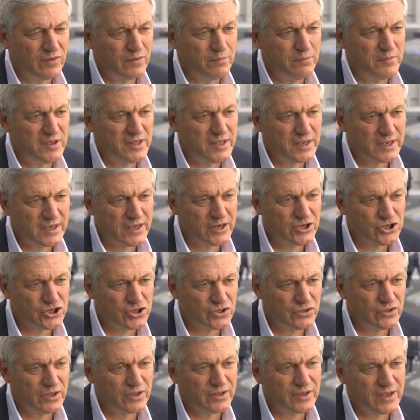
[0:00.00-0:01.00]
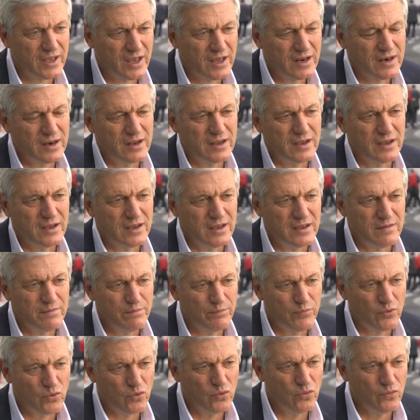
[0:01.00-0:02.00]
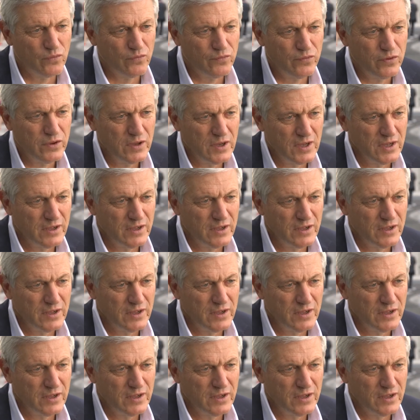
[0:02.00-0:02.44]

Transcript: medication that can uh, improve